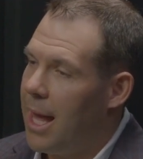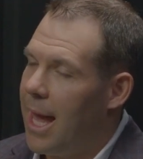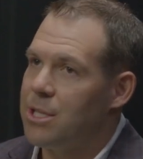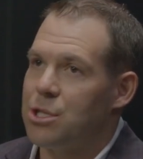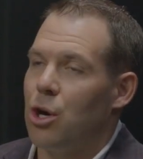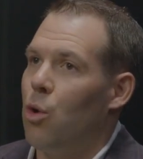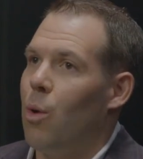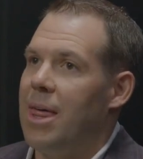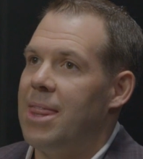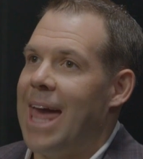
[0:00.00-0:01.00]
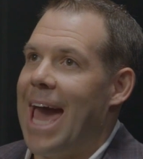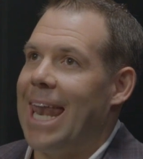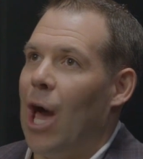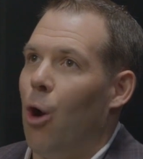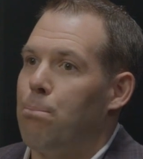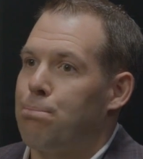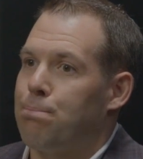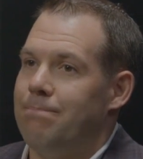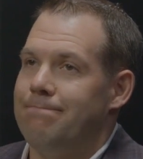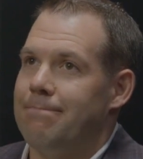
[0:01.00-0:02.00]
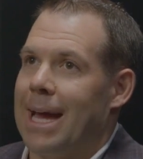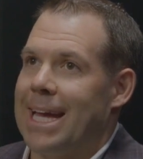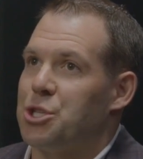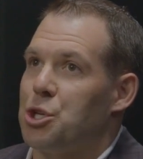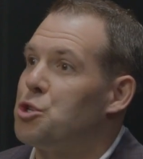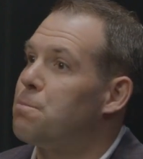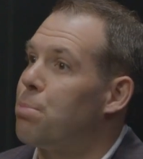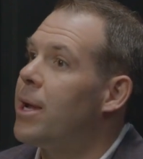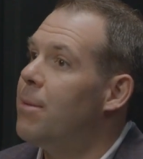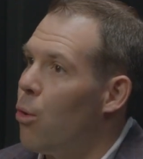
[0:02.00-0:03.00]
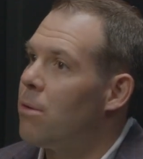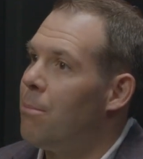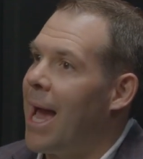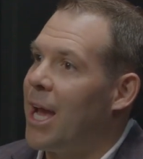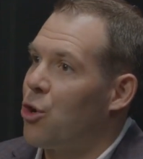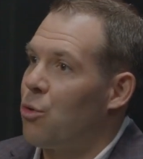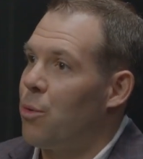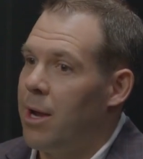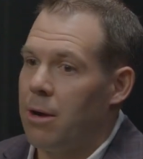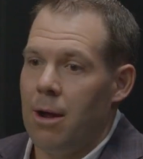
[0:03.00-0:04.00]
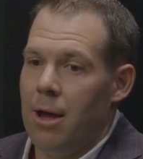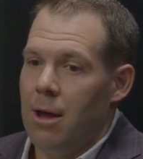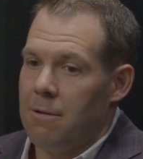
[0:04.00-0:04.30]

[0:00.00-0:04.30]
And so that helped, springboard my career